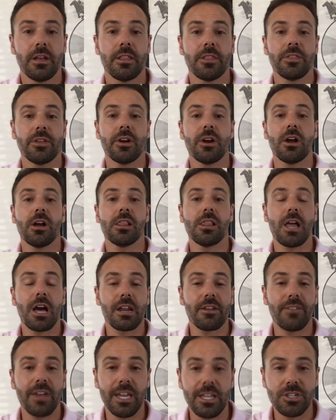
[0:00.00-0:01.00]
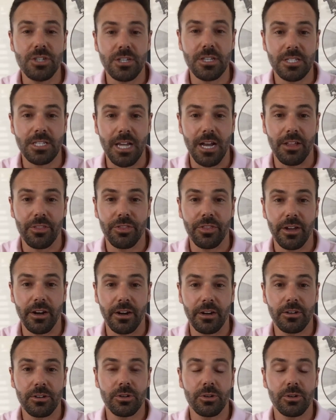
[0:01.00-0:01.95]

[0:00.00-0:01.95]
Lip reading: There are a lot of agents out there